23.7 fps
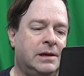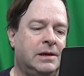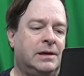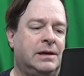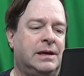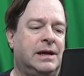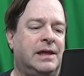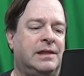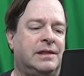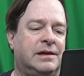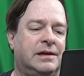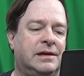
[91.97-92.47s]

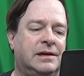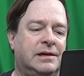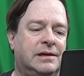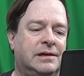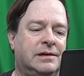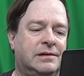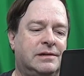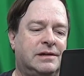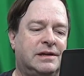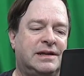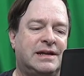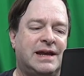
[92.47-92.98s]
Now
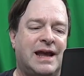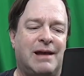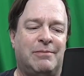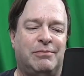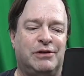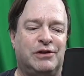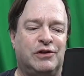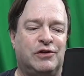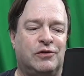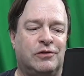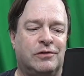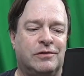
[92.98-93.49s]
the
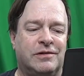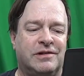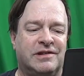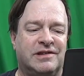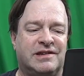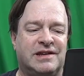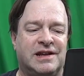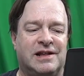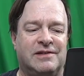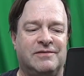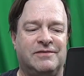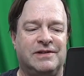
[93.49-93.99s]
tablet holder
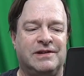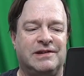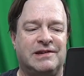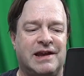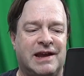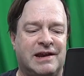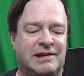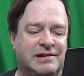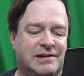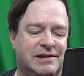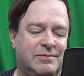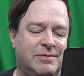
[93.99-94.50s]
itself is
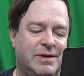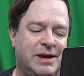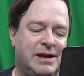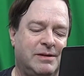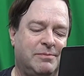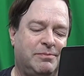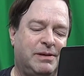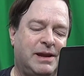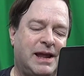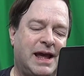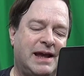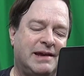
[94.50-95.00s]
actually made of
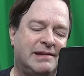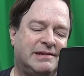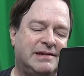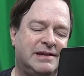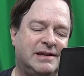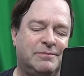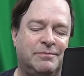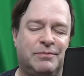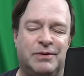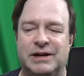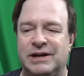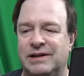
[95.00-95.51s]

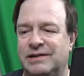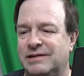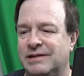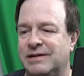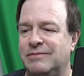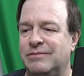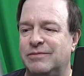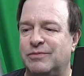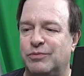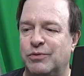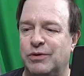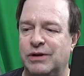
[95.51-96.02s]
plastic, but it
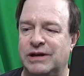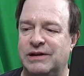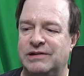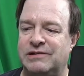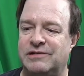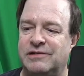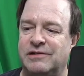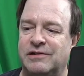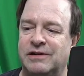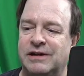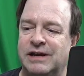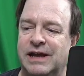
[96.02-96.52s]
seems pretty
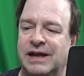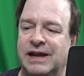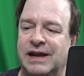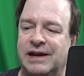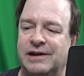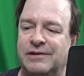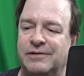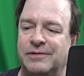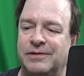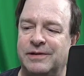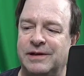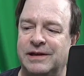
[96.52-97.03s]
sturdy, and I
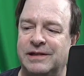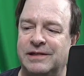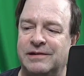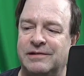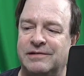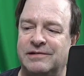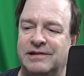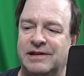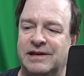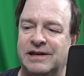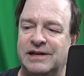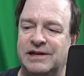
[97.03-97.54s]
don't think
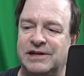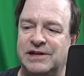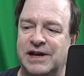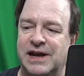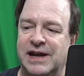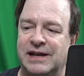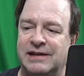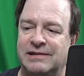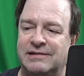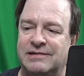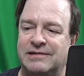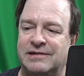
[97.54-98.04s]
there's any
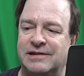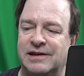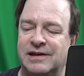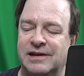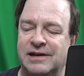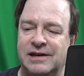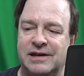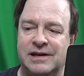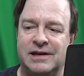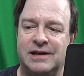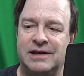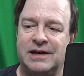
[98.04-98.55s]
chance
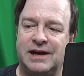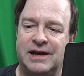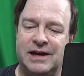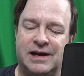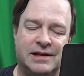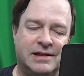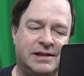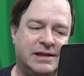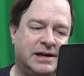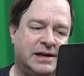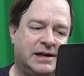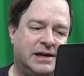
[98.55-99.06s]

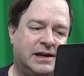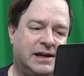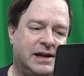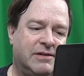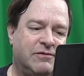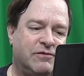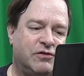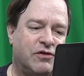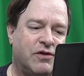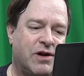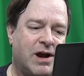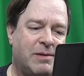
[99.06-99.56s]
that it'll
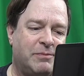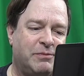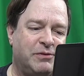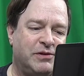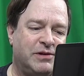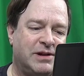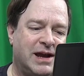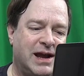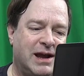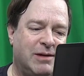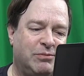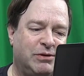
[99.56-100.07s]
ever drop your
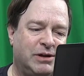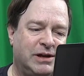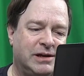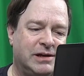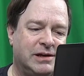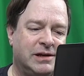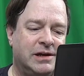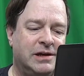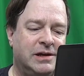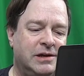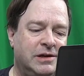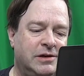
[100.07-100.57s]
tablet.
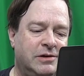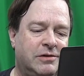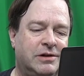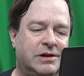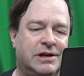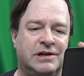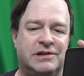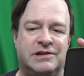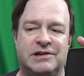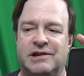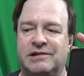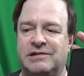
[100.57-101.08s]
You can
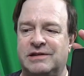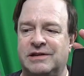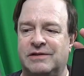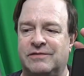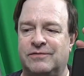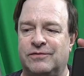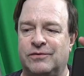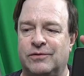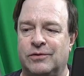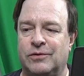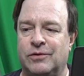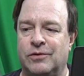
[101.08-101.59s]
adjust it
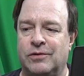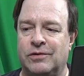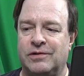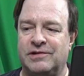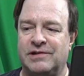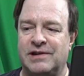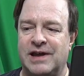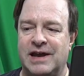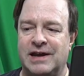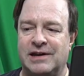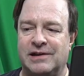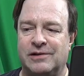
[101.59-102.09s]
for
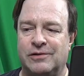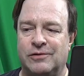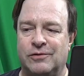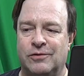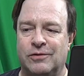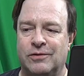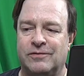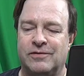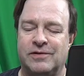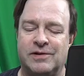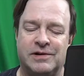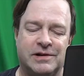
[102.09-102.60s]
horizontal
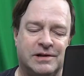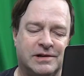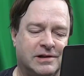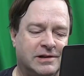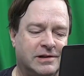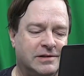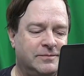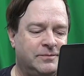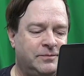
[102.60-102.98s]
or vertical.